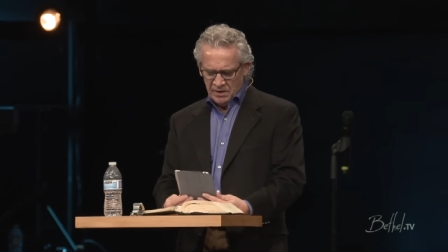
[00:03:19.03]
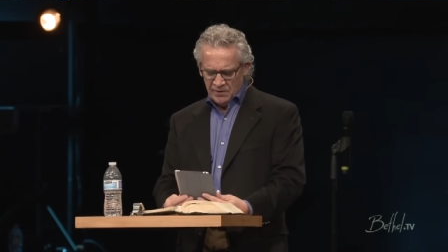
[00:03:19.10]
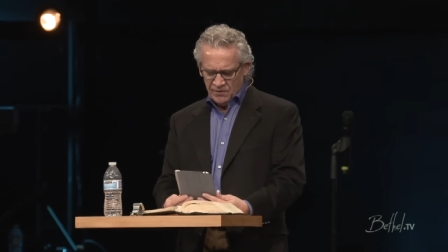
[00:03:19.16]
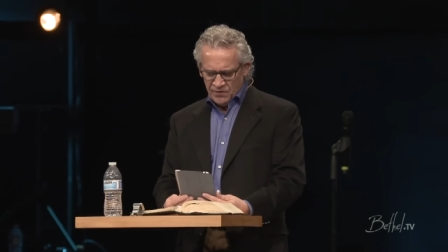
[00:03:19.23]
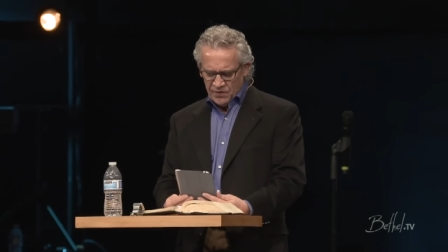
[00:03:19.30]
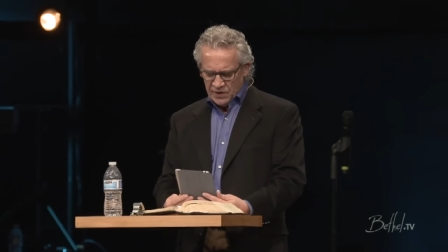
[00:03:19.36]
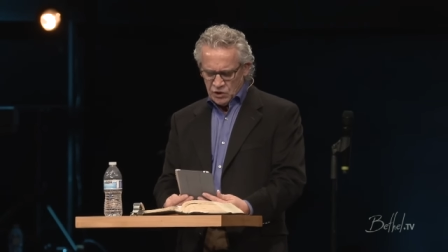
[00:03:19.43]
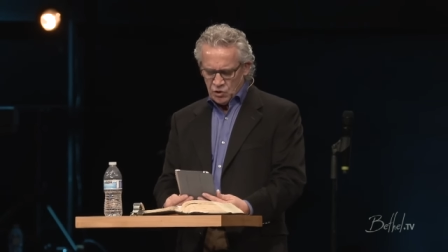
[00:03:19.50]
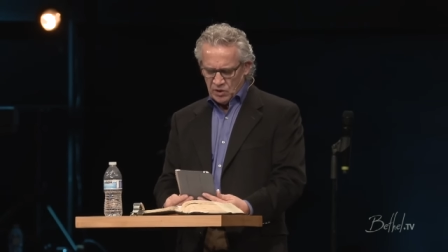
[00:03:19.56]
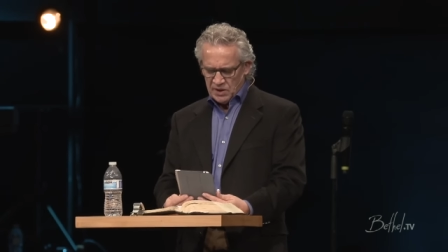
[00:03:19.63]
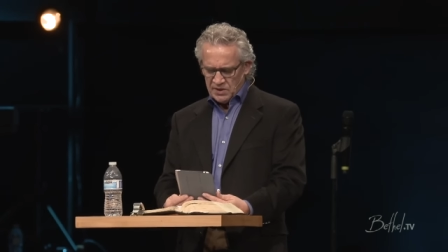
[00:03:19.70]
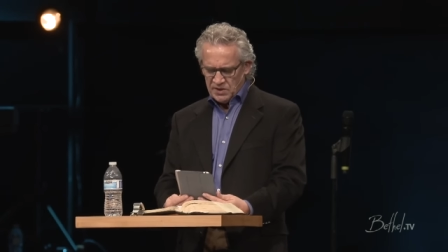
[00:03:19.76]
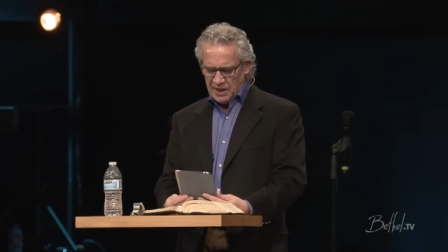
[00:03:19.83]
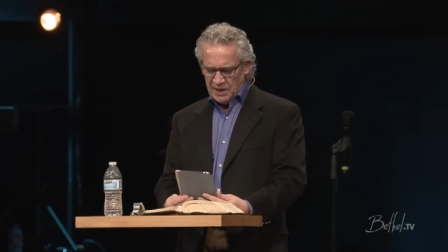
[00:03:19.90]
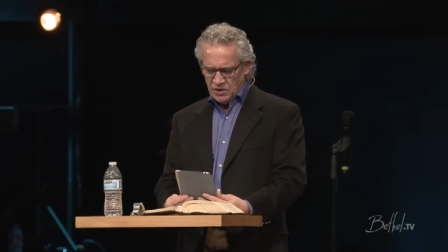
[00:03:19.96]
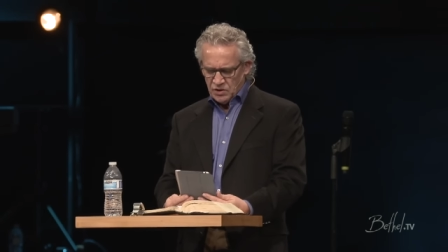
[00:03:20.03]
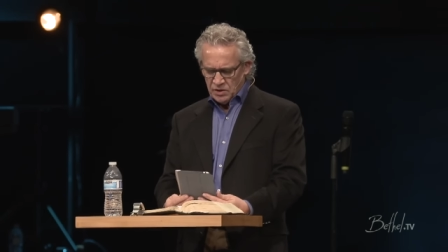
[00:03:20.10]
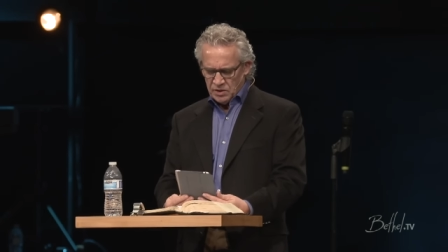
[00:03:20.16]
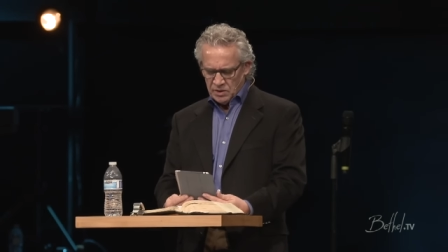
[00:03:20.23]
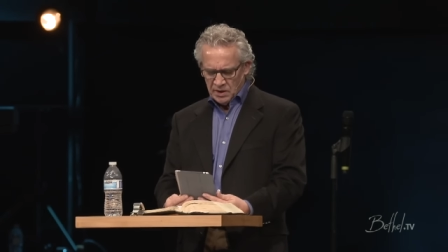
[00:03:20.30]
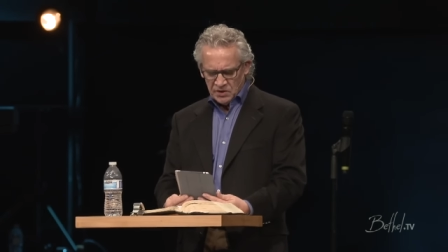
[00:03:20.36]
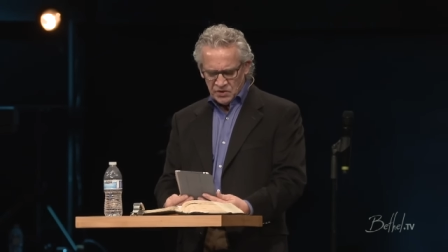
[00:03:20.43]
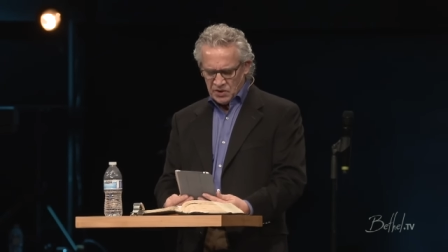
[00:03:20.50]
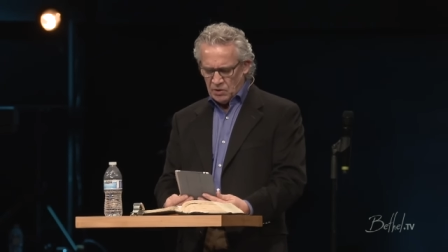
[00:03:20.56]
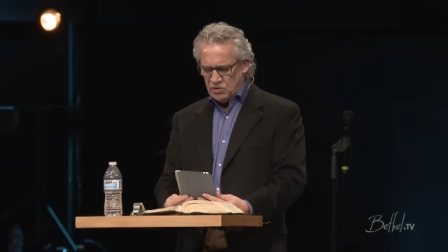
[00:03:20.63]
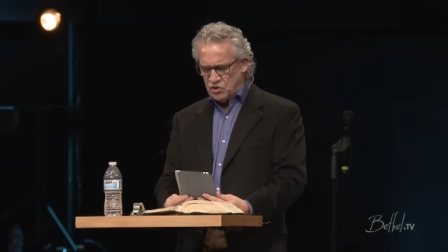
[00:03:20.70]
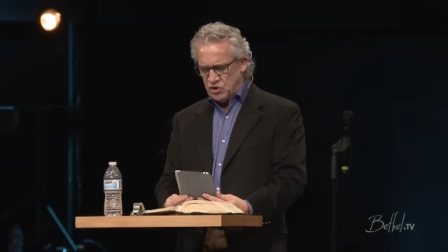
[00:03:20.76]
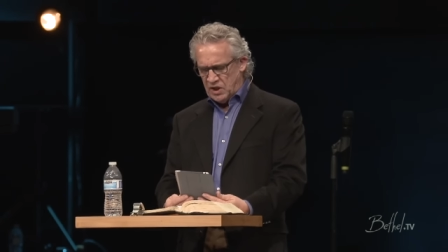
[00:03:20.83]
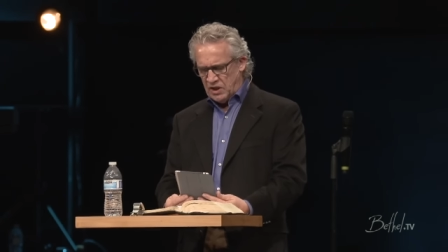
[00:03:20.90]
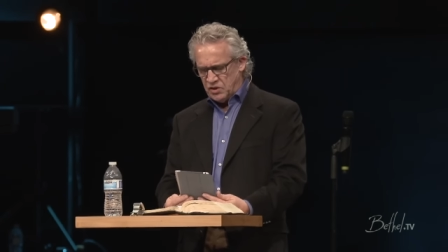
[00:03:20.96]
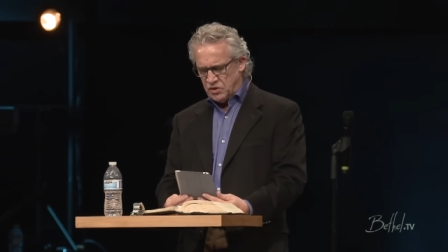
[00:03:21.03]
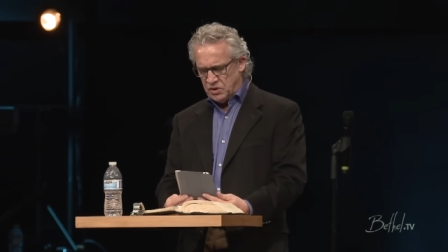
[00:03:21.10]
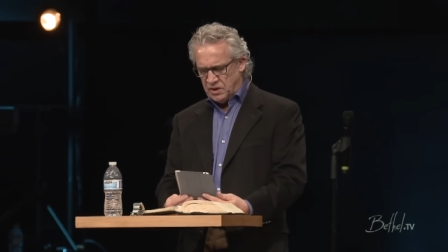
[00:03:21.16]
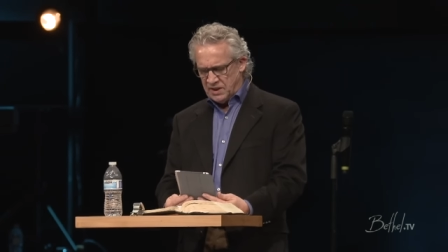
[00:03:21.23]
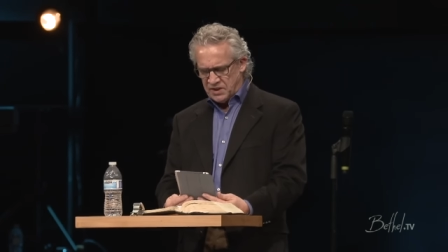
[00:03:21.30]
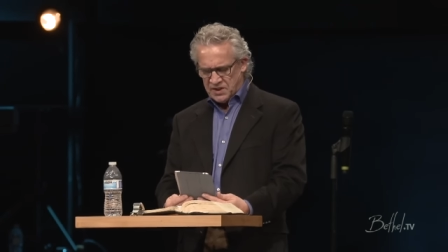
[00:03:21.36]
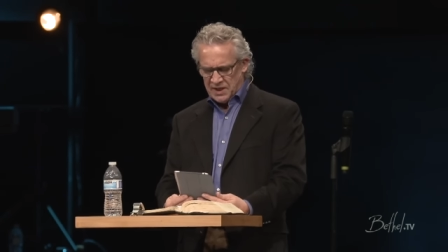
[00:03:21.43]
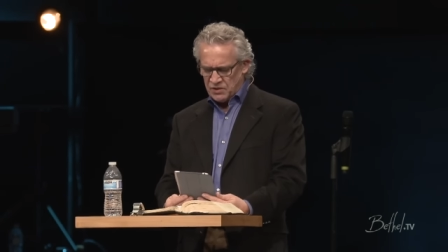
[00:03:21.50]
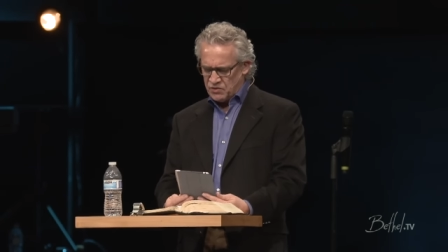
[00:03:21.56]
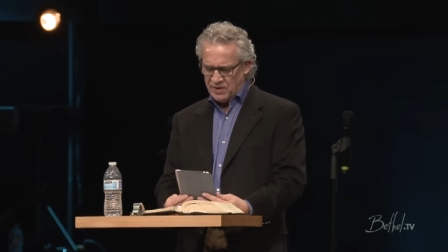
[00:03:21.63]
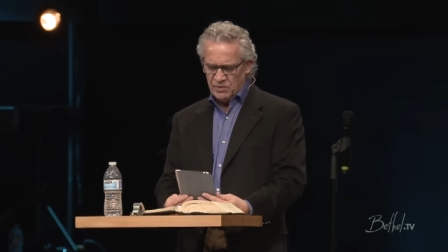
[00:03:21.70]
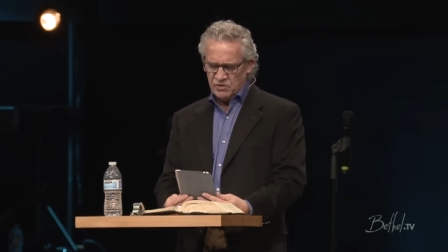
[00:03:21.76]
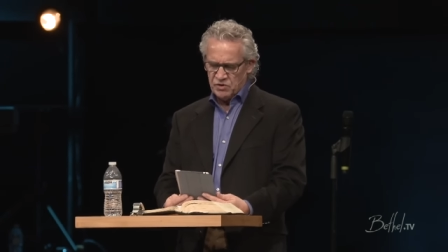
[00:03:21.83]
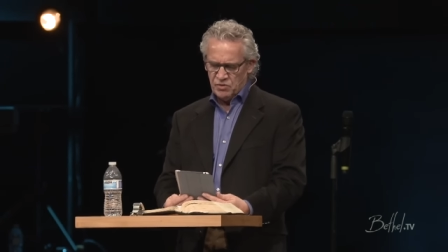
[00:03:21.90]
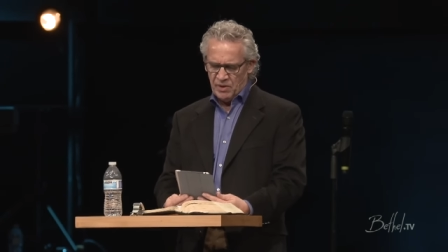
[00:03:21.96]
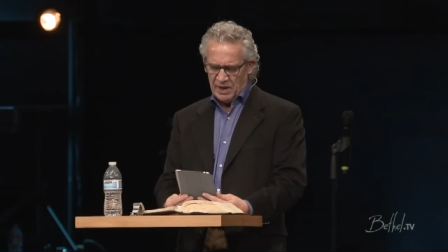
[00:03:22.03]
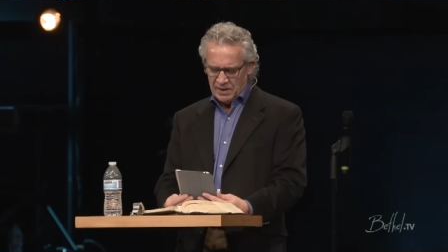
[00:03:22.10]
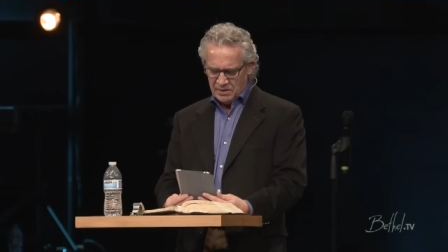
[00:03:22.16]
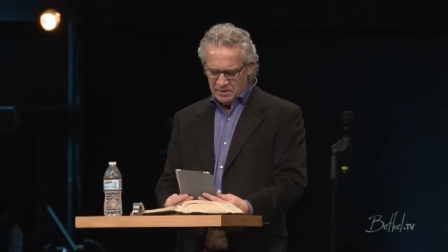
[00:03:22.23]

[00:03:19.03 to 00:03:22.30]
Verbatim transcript: visualization, association, etc. It was great."